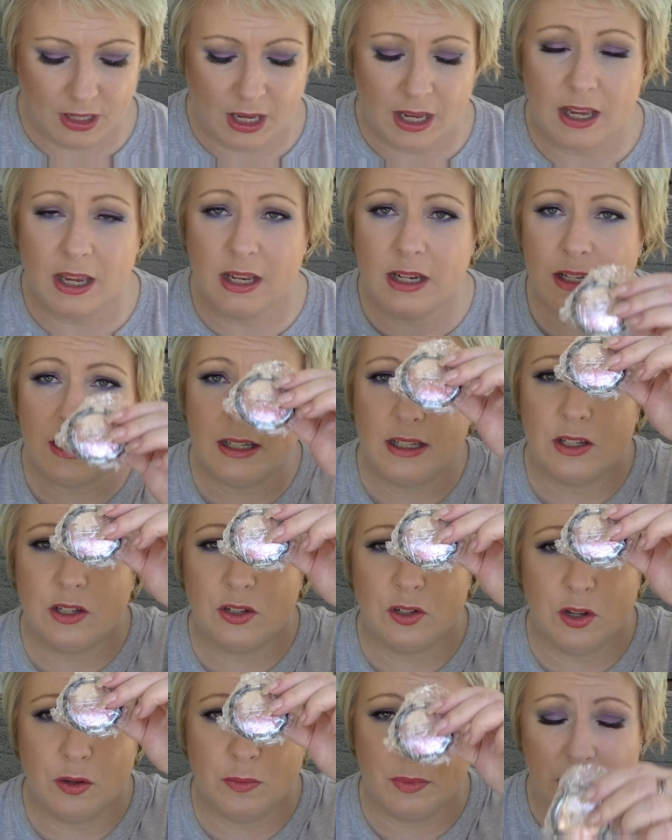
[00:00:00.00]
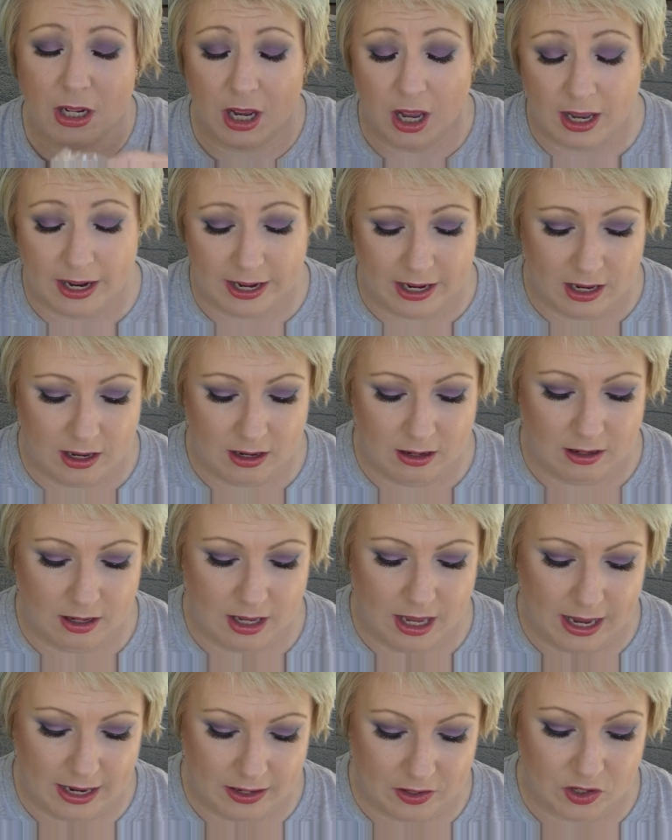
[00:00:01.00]
It is super tiny,
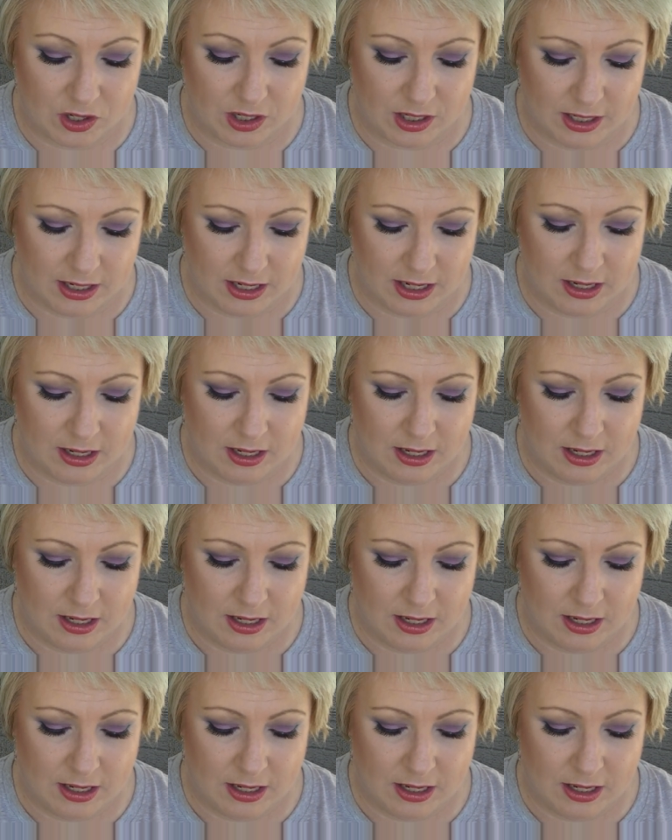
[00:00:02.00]
actually.